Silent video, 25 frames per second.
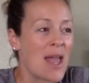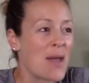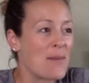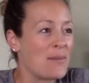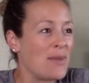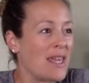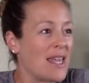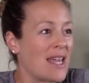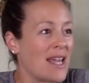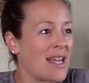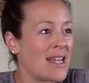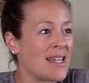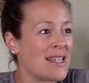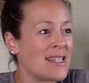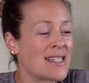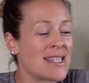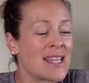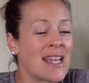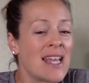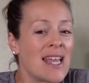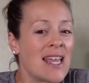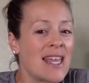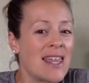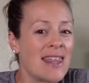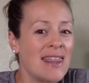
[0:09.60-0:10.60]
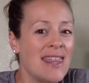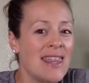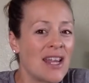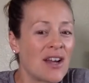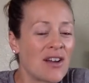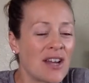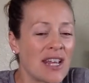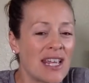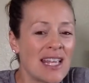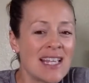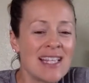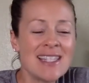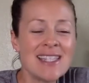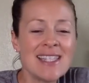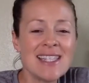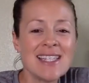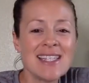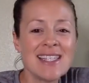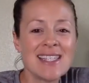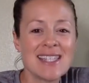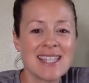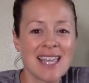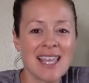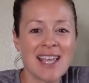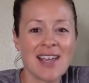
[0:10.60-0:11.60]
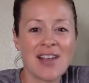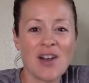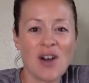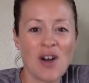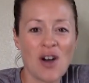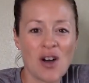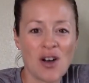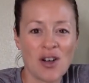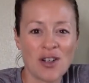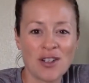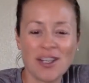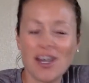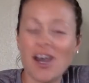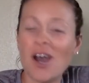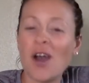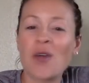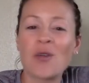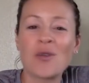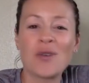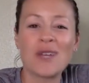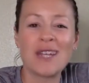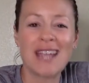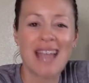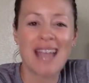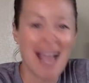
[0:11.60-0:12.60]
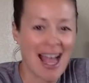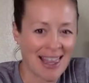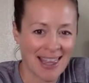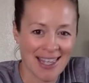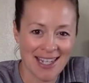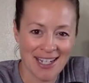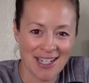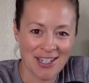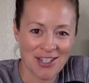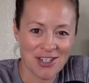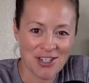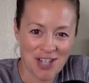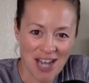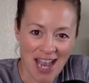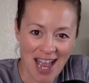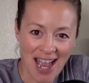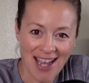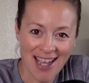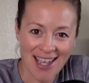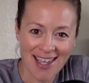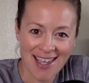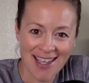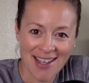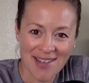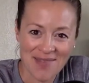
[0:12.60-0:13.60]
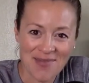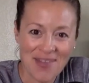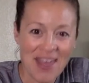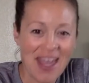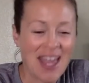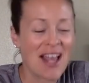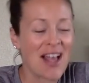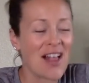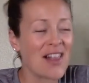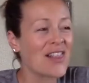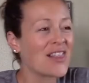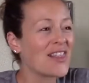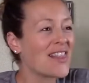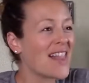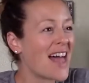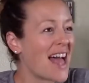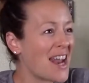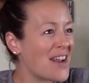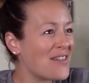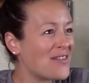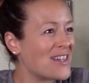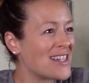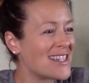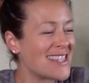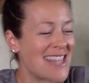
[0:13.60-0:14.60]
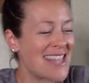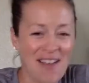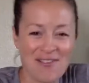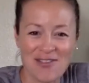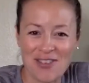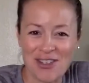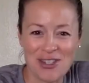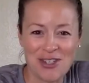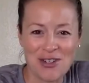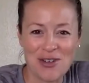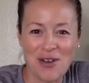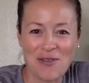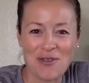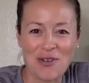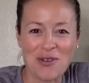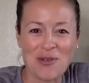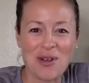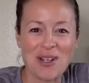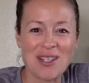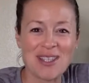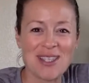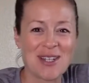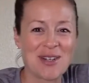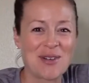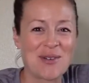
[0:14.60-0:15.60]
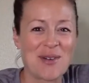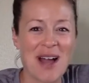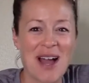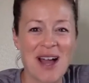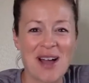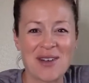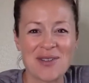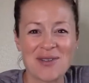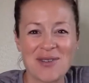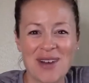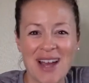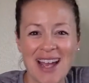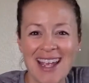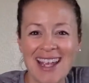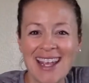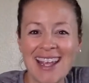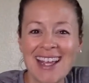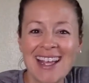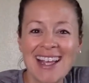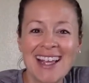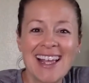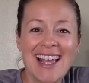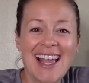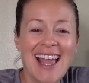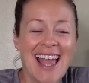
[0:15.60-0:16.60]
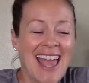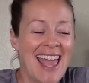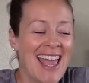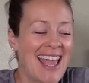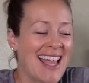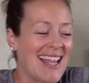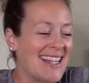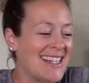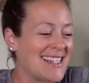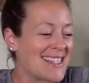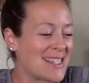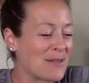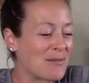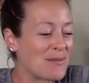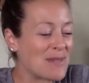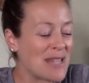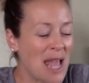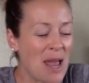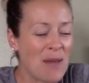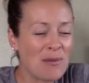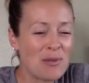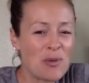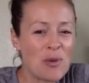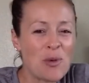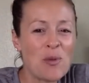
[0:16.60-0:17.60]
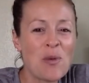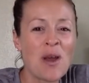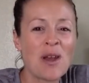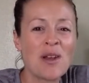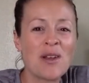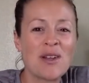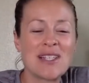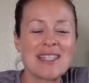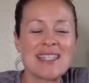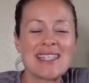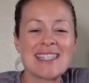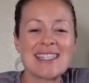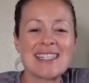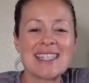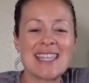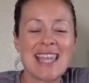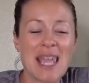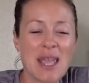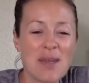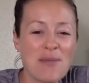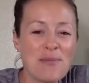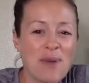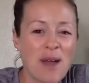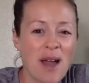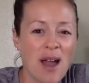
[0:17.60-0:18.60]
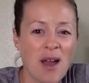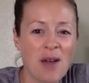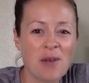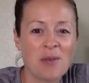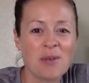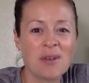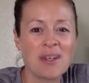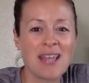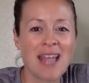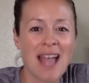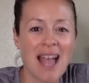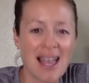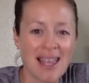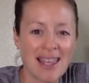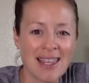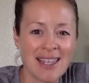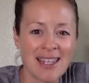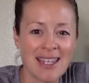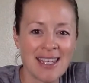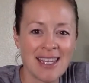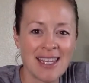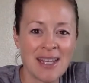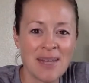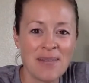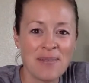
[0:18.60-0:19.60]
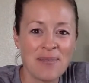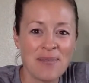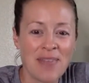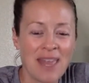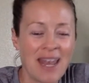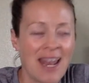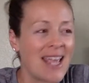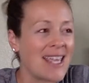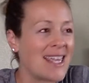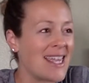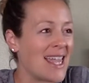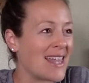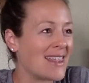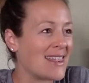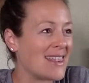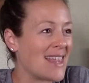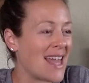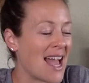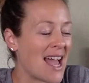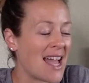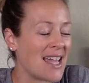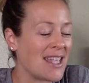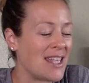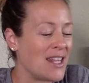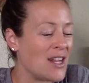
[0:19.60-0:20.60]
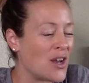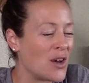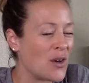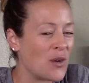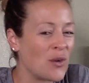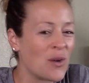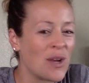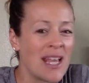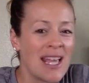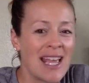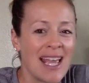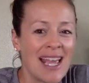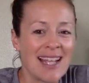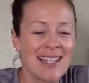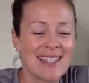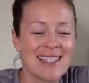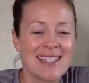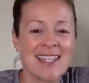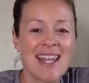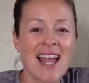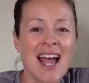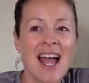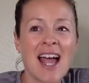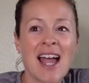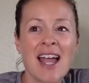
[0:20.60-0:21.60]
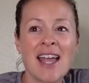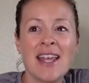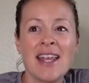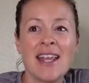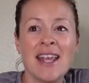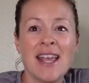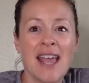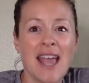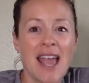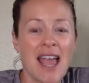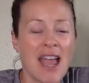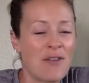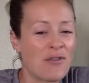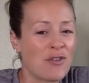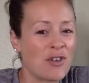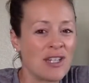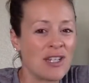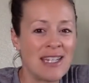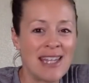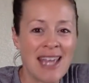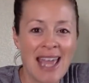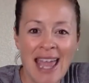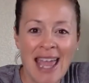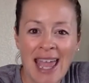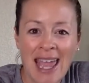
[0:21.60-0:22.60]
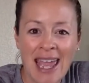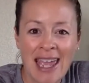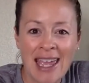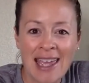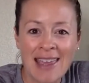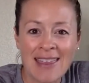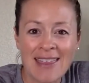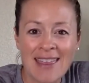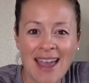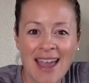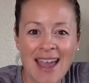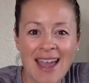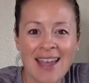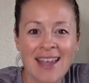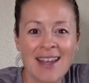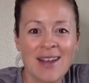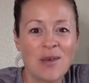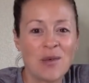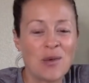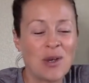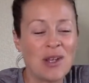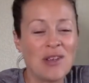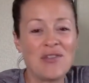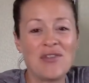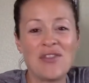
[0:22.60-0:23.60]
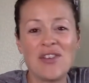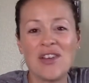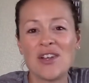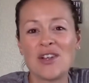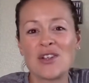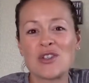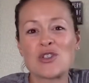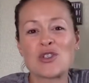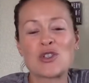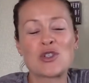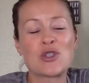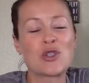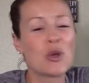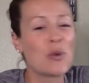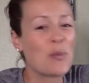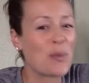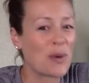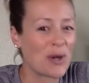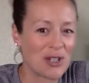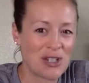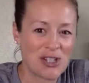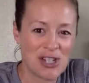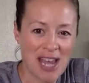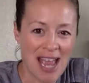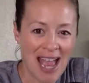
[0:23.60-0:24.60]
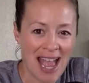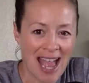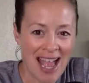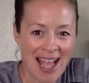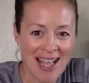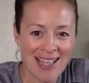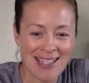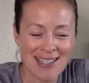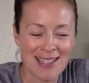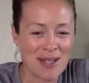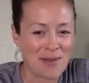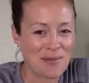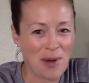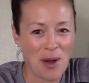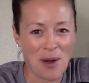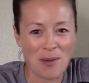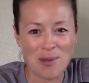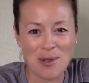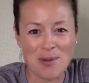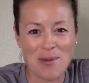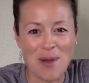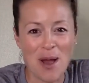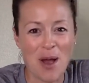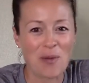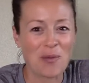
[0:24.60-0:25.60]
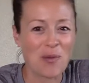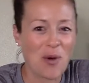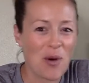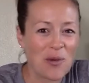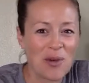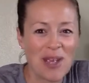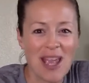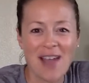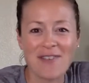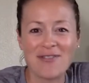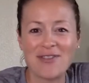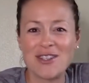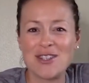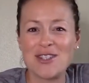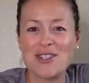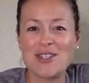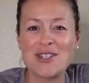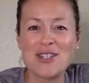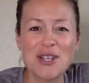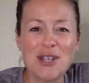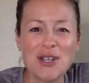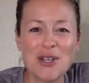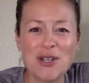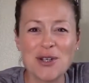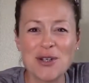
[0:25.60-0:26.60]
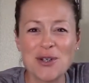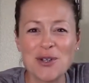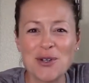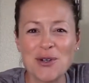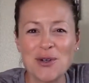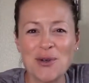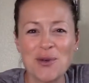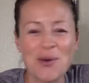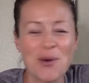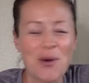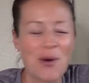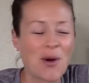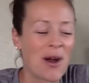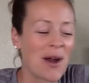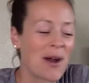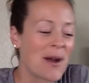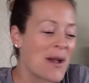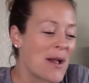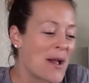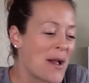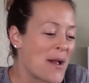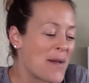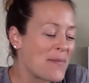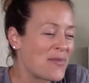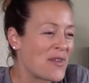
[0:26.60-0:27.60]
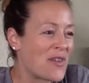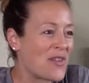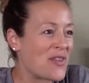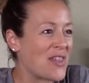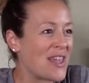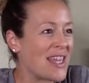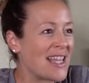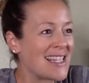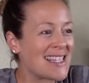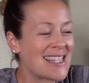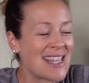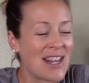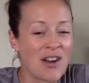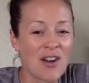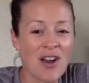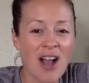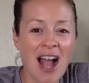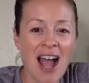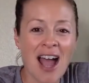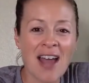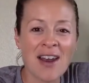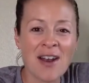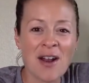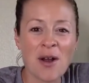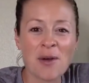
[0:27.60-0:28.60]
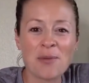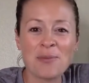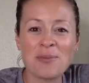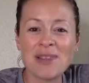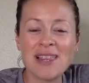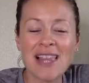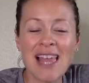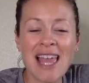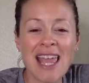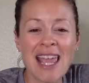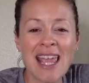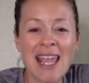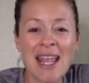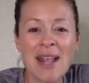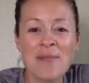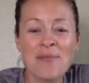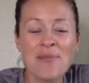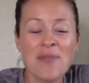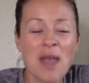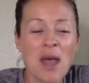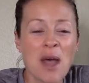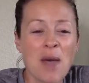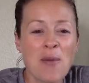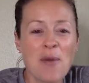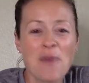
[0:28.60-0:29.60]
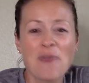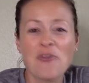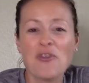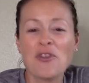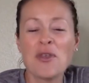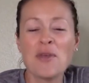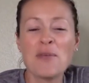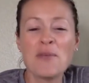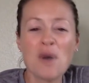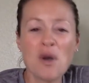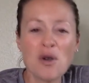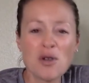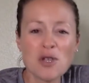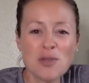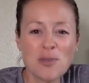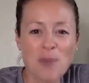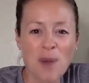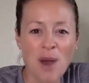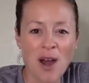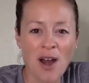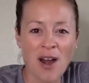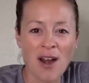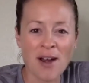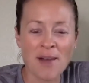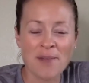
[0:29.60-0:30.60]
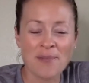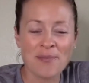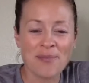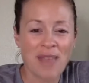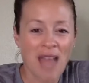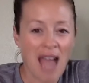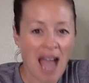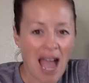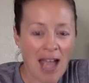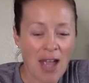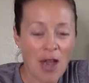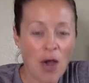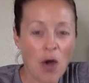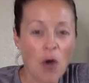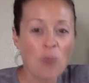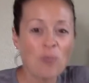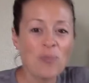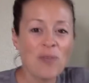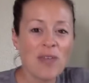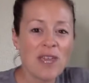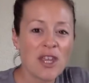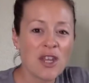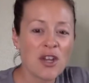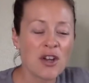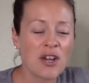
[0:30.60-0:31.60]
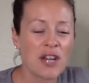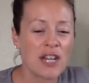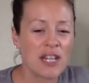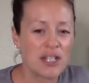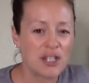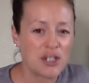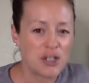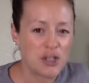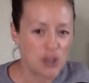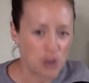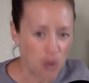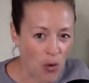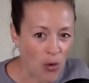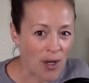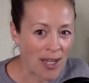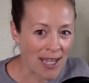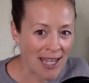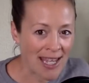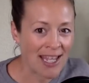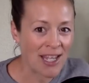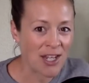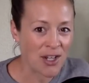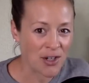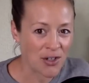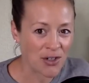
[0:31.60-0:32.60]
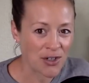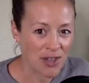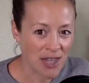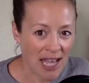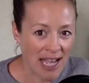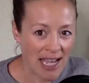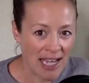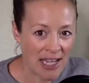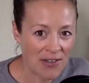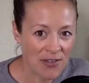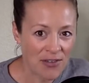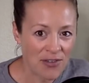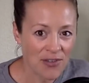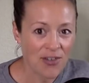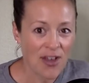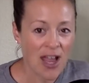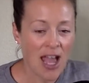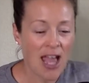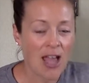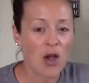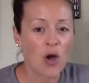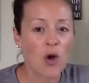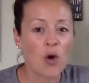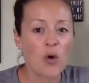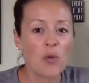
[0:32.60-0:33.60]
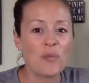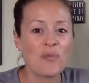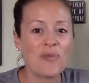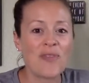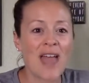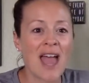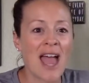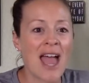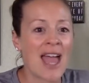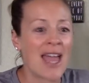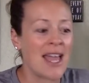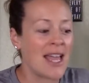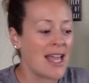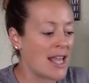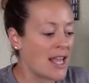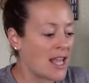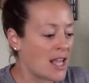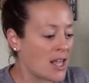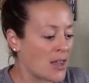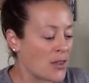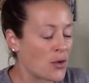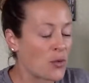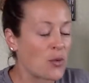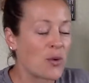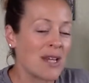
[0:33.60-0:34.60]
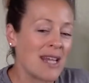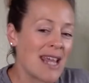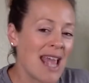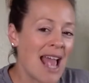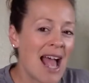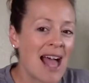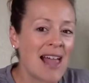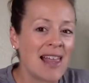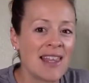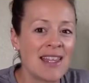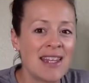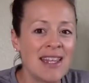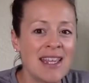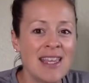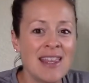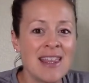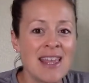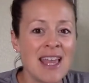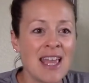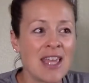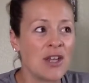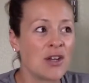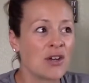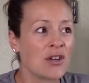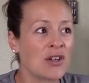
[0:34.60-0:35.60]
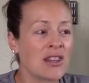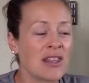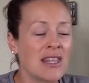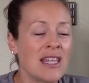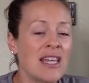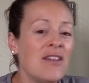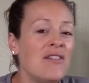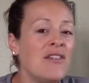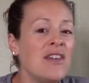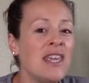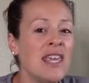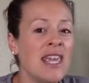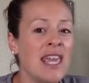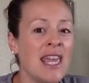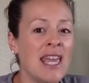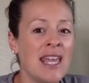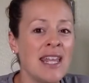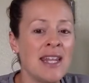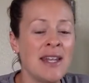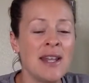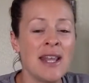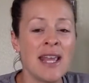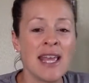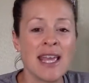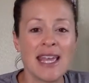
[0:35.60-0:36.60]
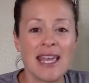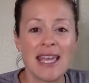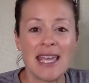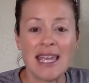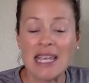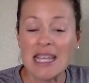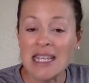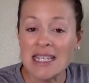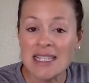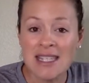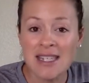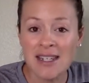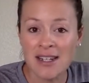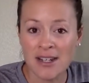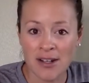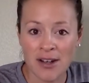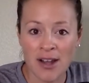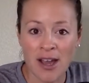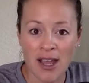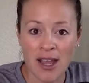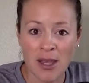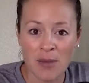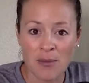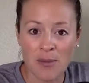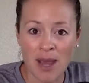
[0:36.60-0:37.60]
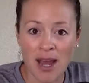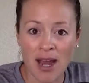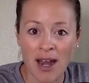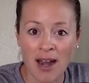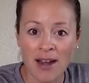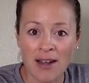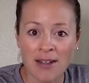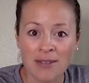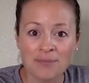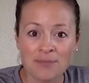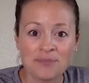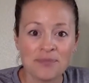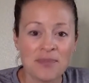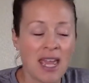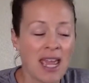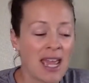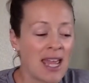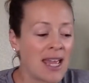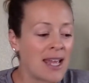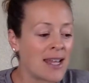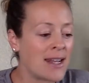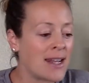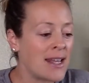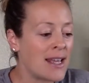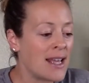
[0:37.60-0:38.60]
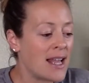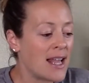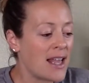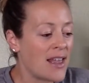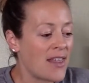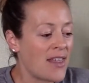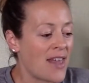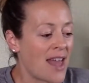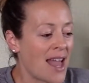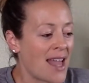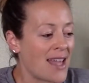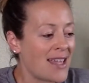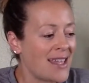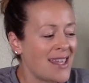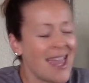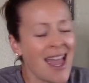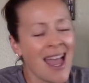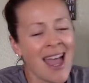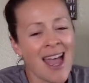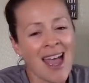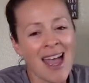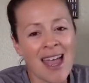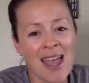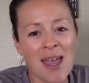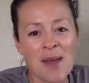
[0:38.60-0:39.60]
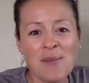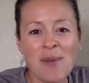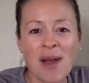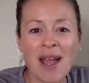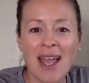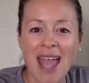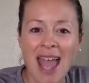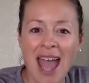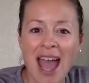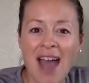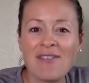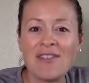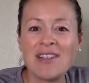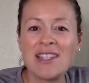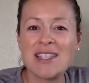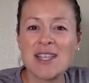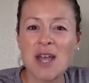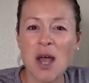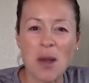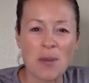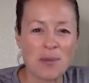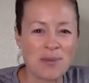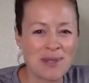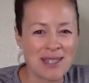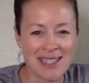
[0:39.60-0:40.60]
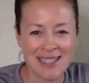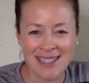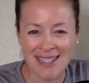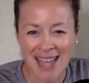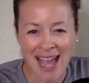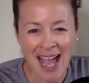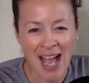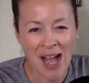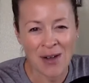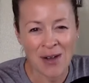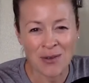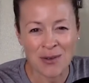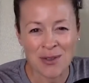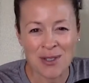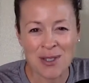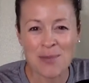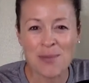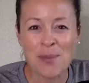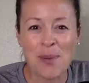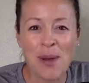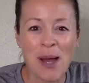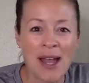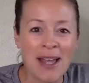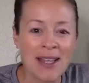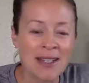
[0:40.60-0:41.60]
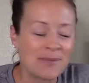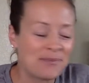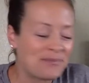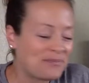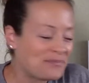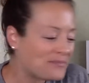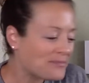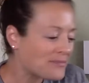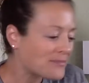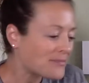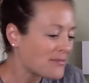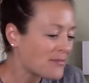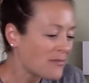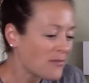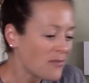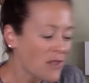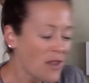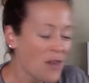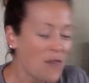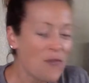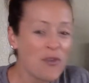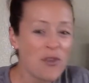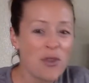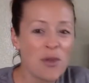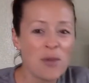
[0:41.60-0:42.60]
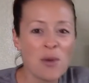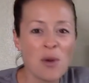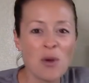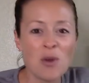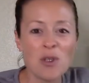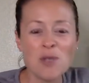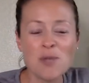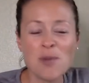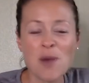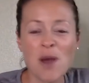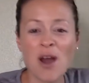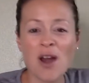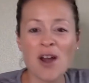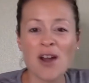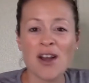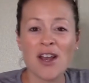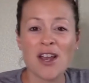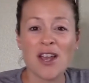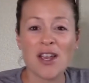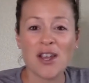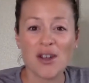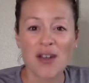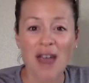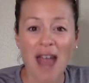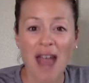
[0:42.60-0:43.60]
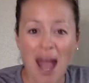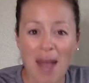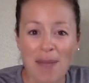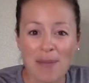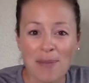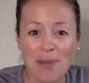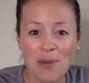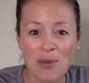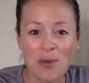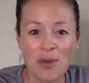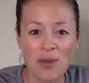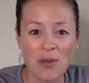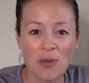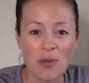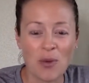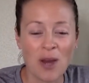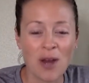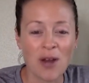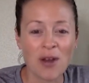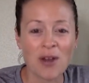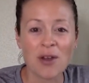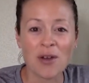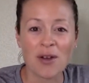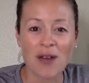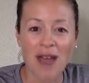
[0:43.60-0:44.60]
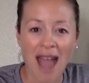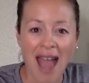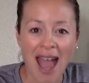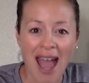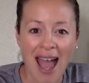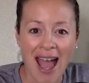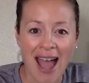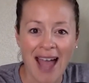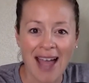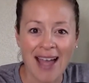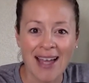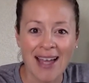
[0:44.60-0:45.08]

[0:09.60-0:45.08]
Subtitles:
because there is this thing called a reality check that a lot of us have to do every once in a while, right? And sometimes we want to escape our reality, and I get that, you know? It's not every day that we feel super jazzed and pumped about what we have to do or the things that are on our plate, but for the most part, I hope that you're enjoying your life. I hope that the reality that you're living in isn't a nightmare and that, yeah, it might have its ups and downs, but for the most part, you're happy with where you're at.